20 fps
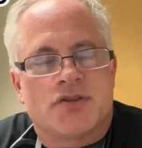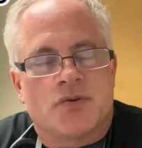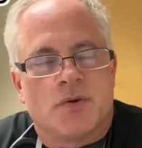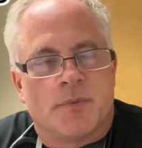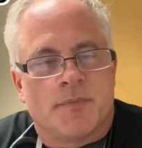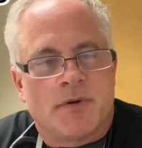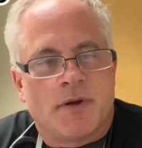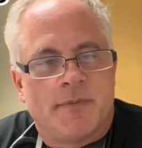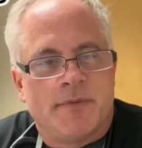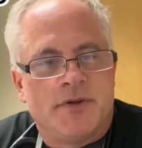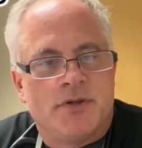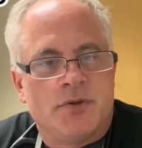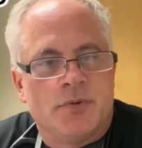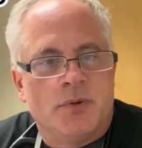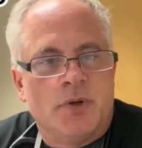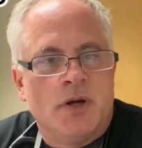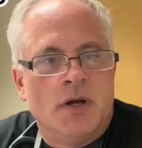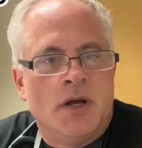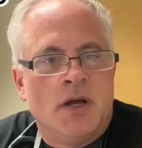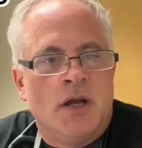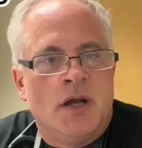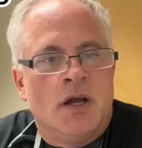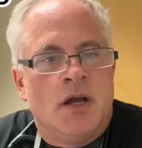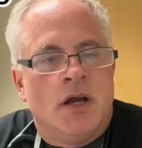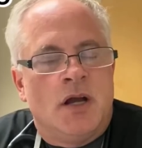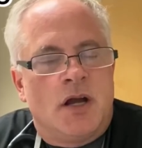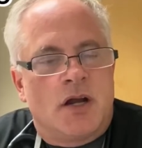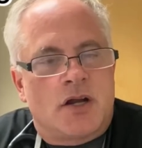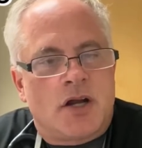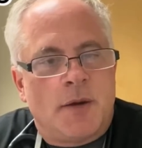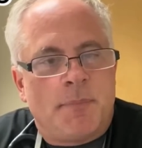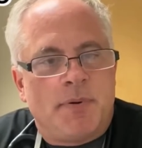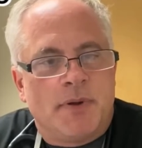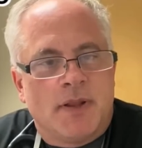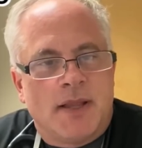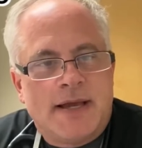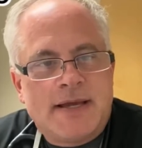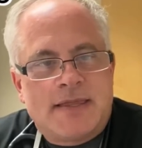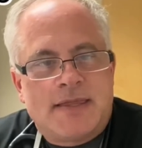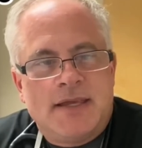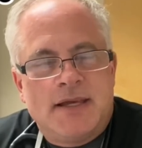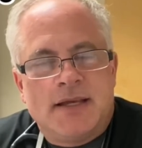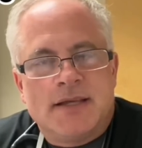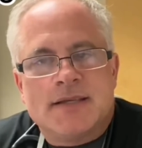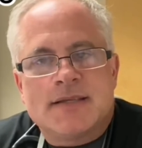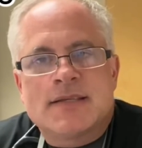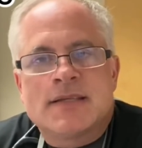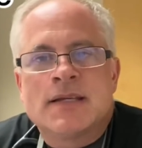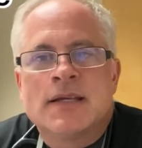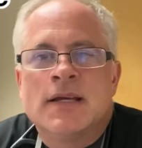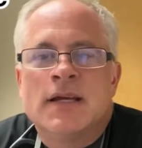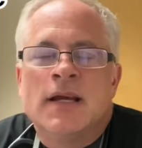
so I'll probably do a couple like this.